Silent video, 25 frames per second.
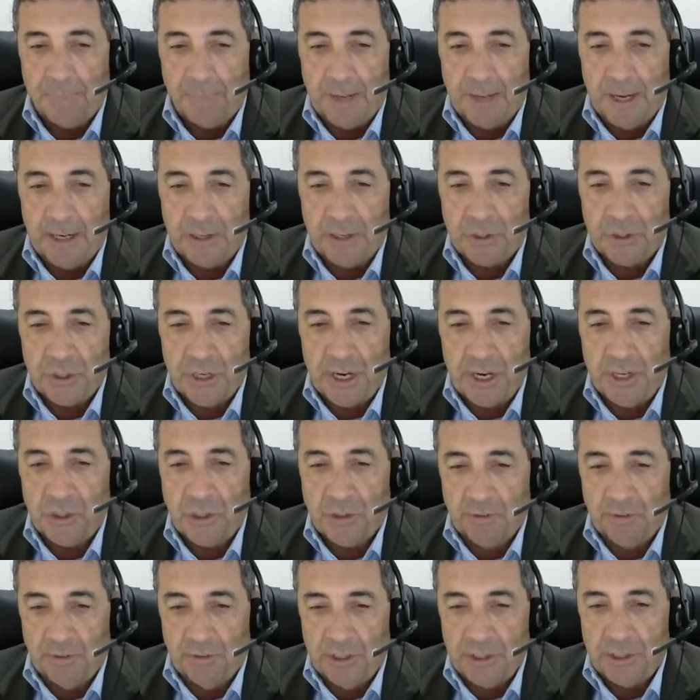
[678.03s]
an
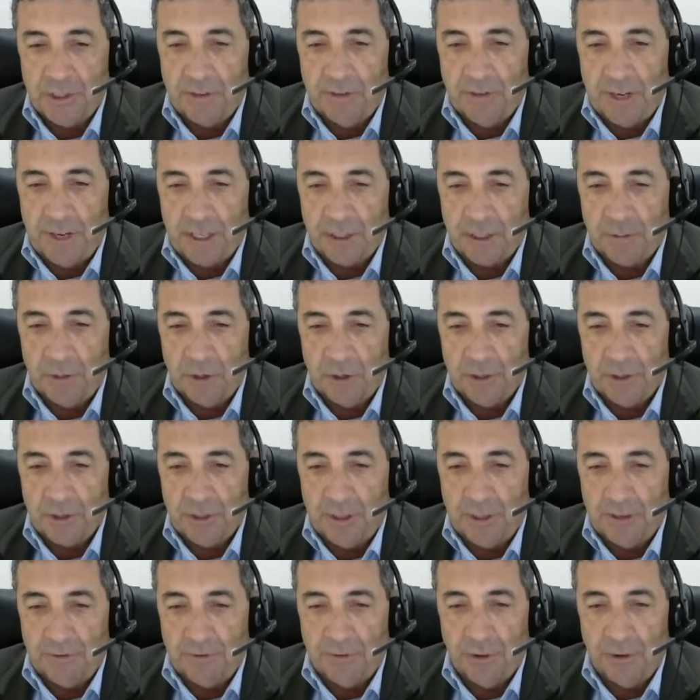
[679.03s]
exchange of list of experts
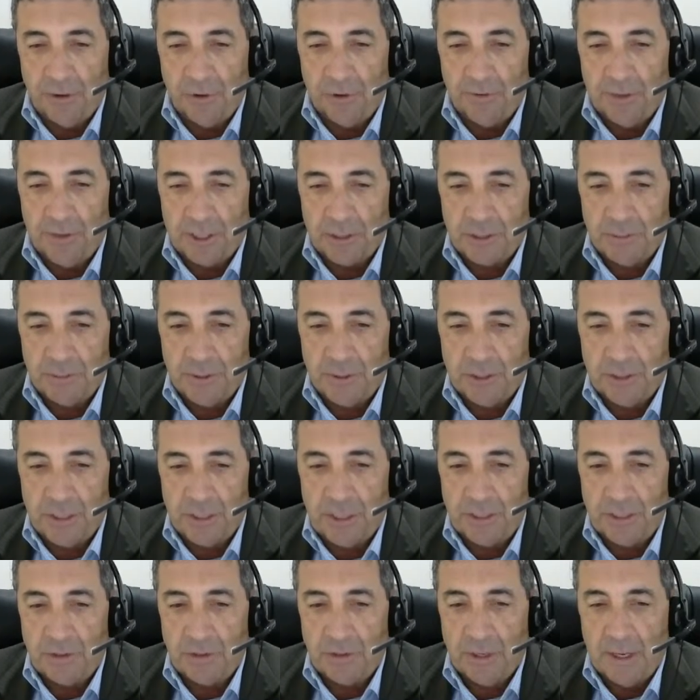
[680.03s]
in their field of
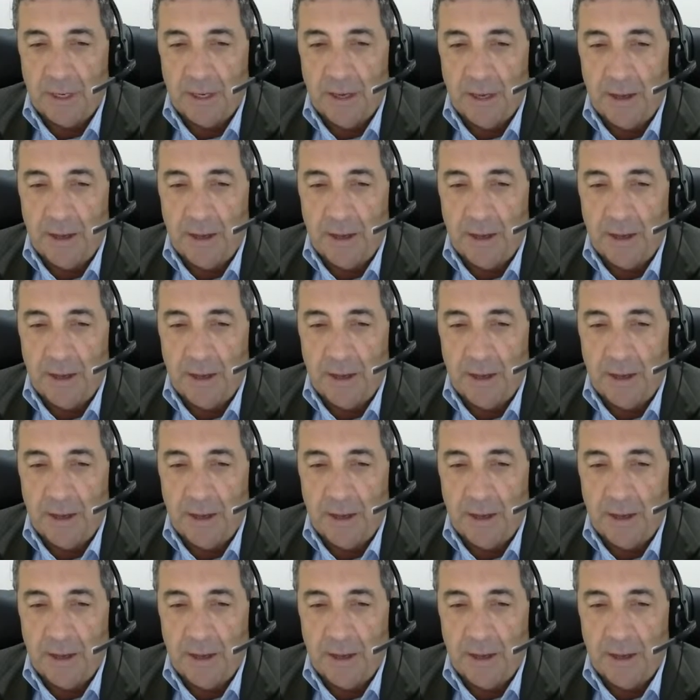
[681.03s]
expertise,